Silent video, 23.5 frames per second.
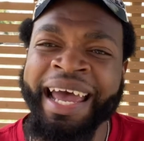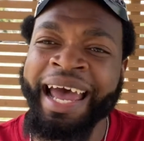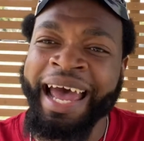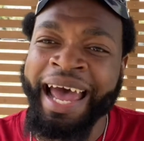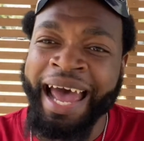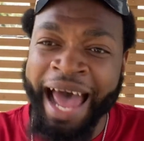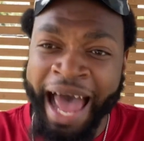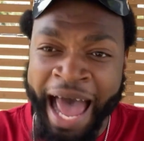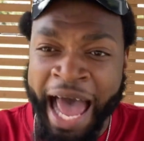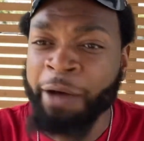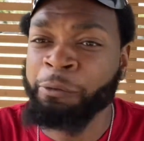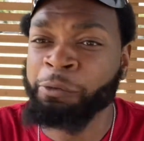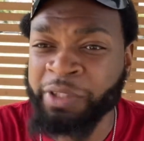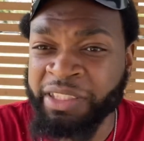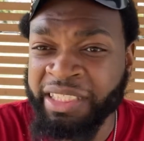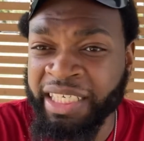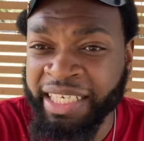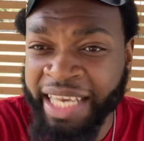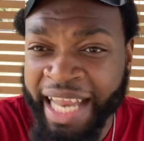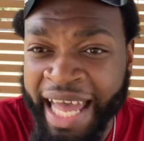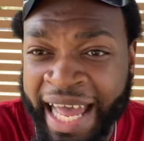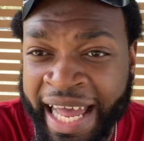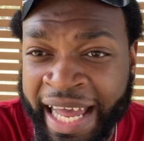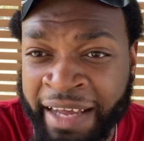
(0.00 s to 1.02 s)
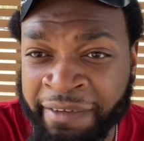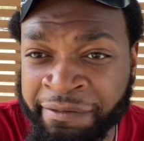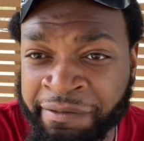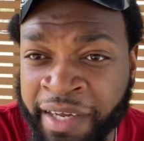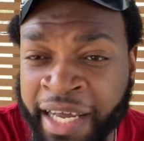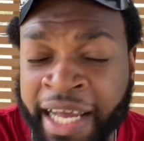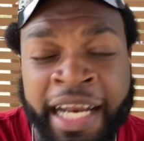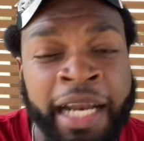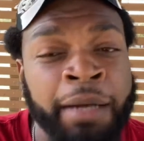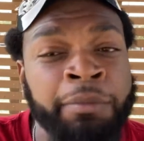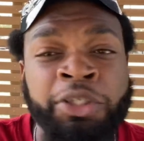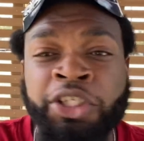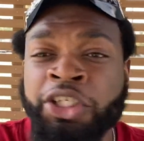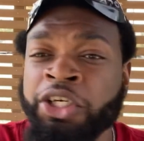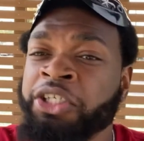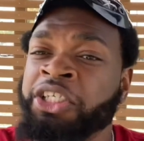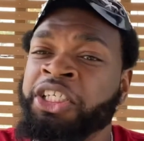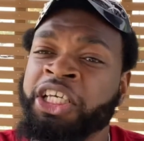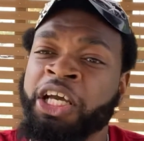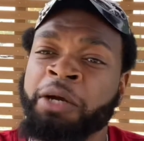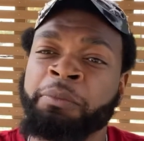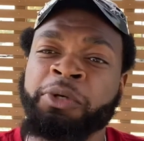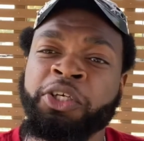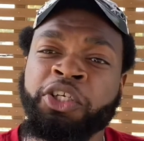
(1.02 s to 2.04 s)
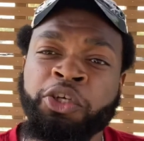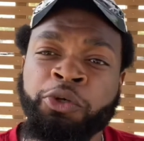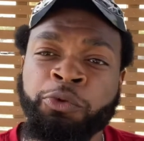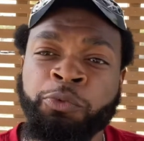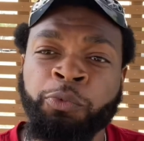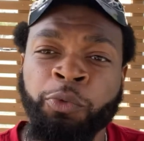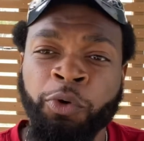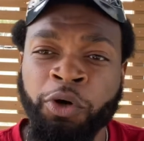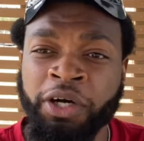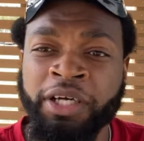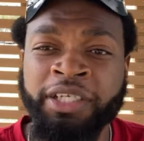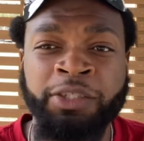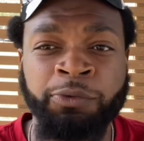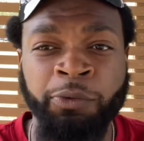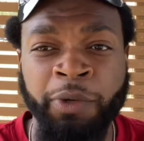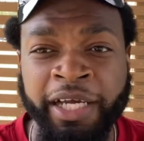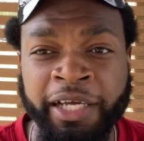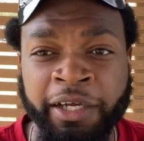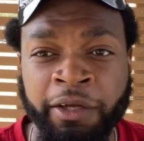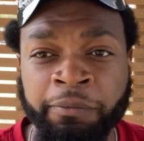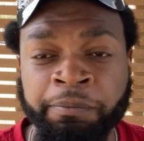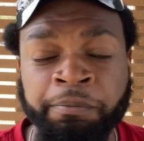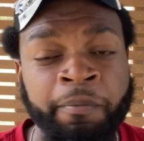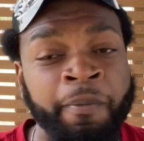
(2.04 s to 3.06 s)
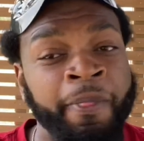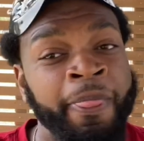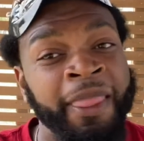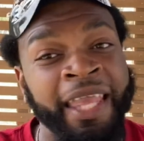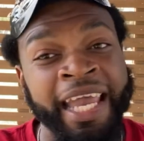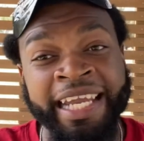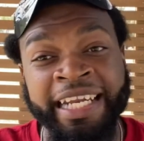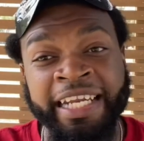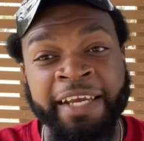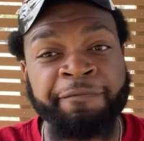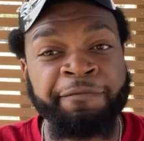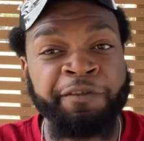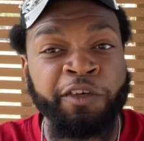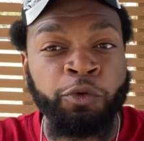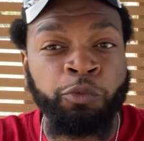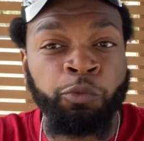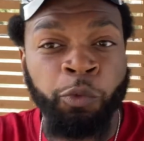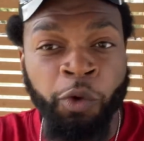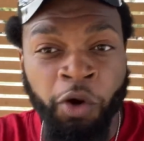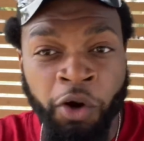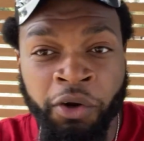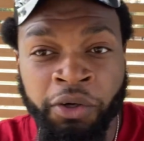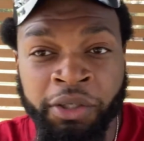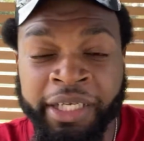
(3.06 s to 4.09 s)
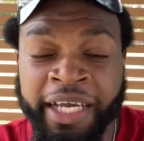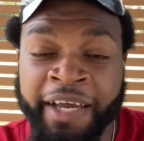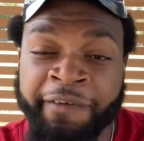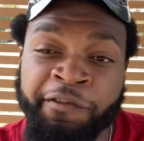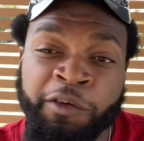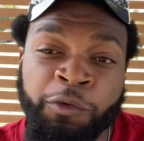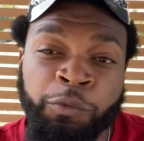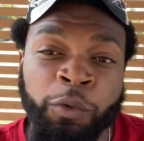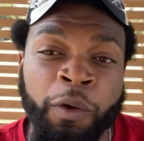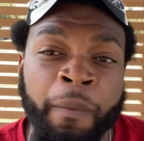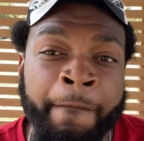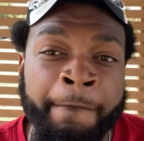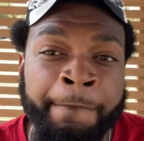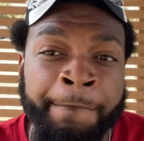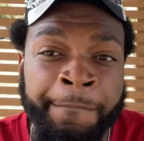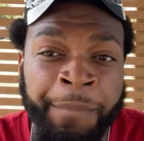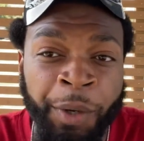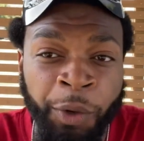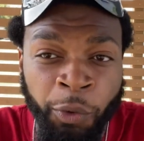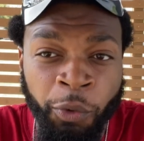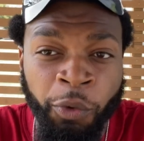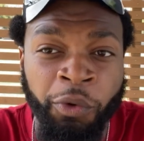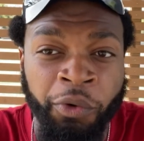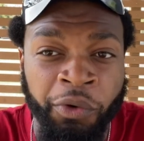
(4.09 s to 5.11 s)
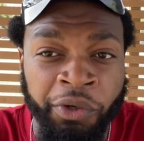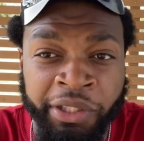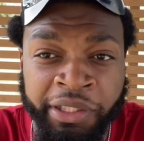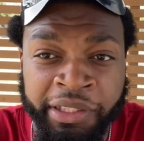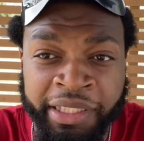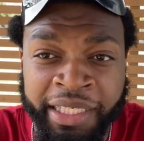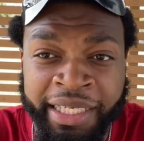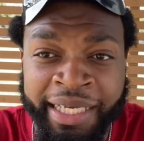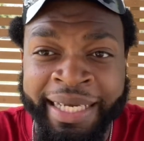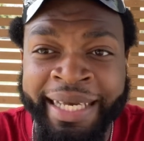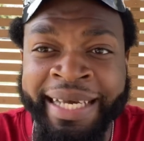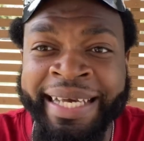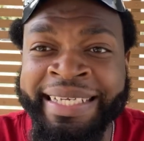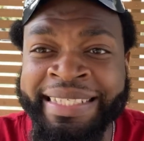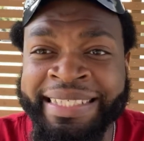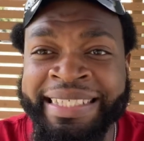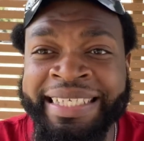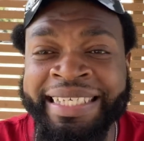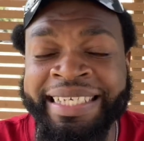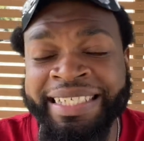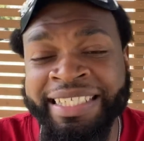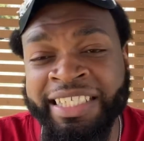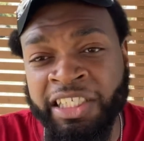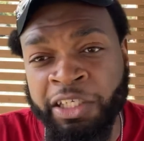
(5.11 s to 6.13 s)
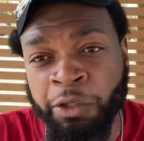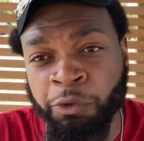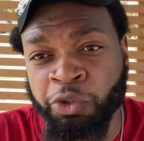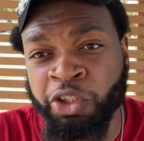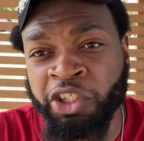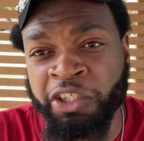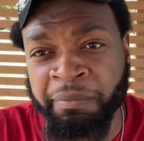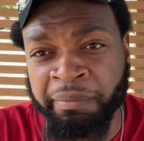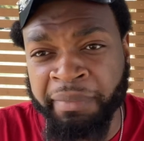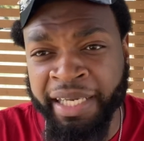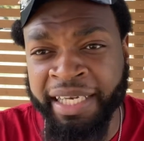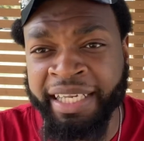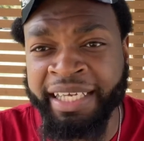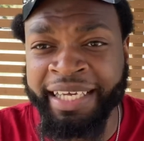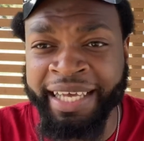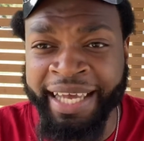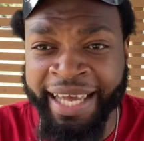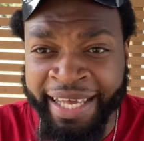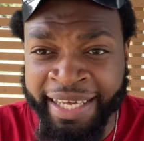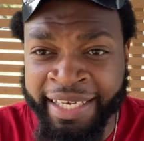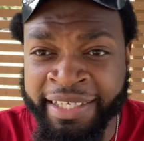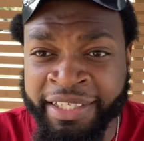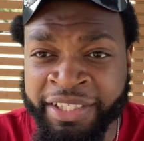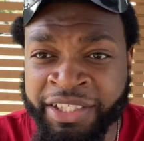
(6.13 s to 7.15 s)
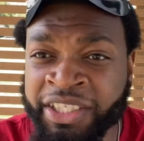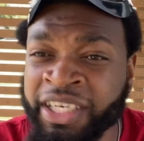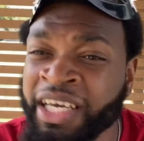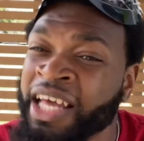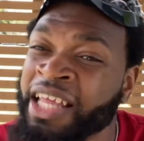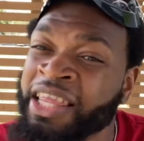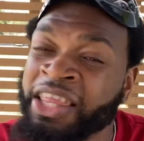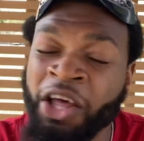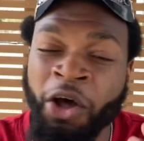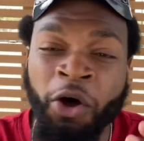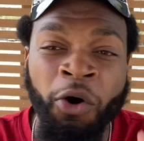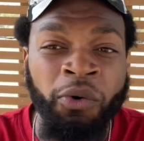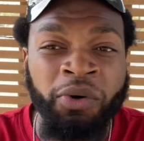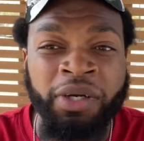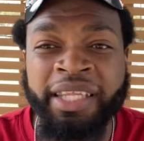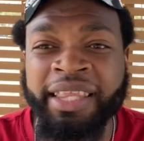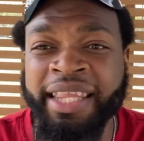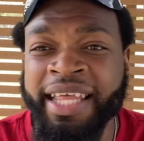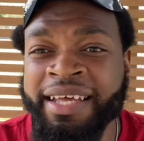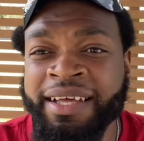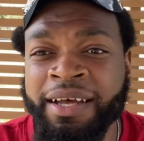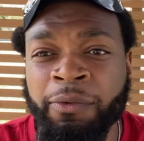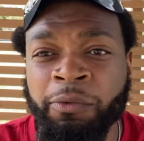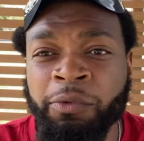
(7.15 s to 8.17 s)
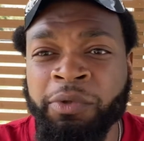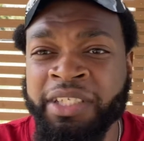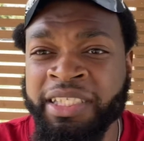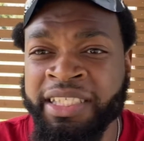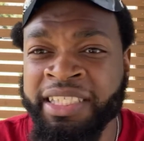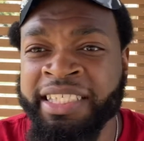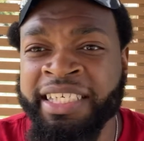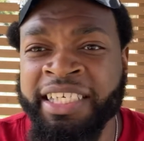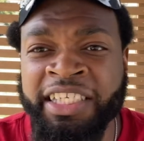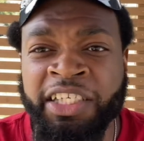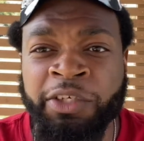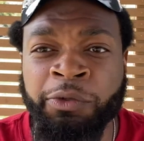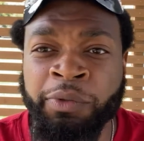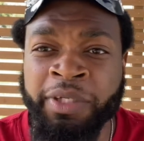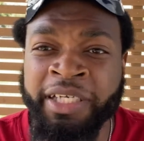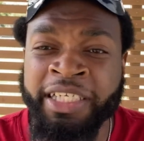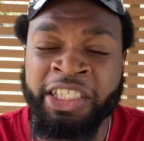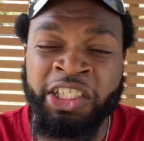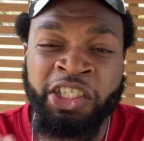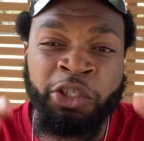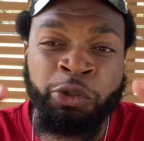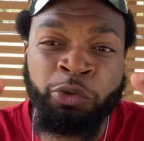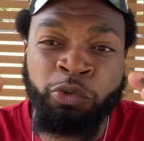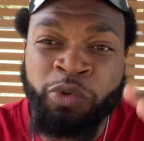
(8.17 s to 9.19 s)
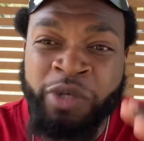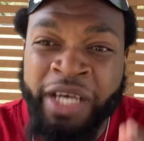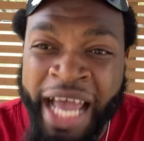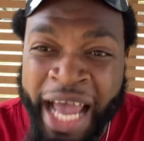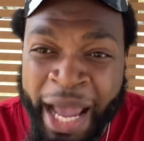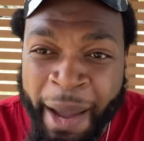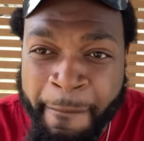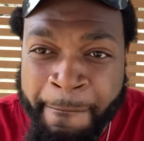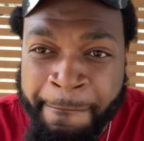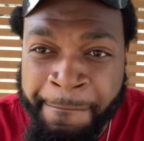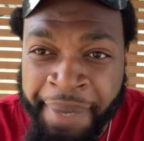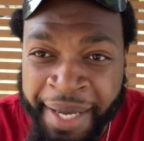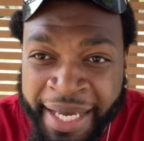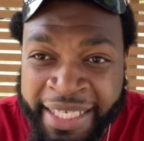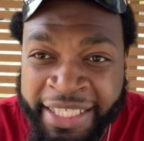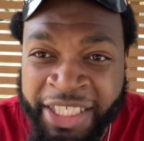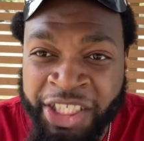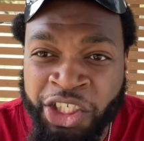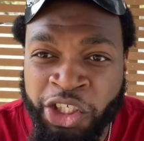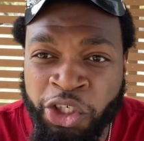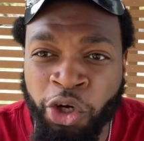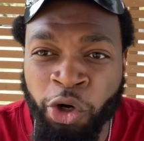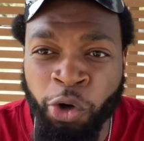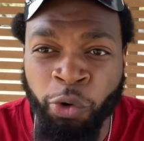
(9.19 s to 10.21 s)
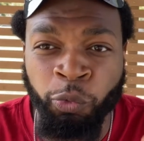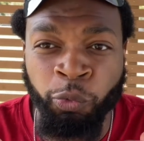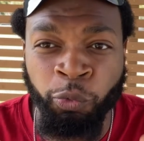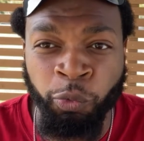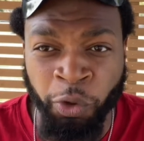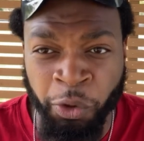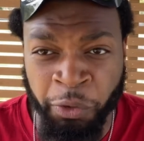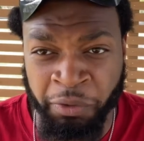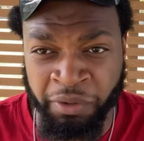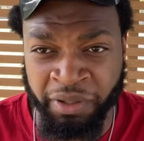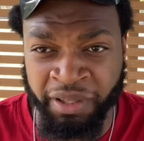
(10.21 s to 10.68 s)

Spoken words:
I was alive, and I'm sure some of you were as well. And if you weren't, if you were born into the social media age, the only thing I want to tell you is do not base your worth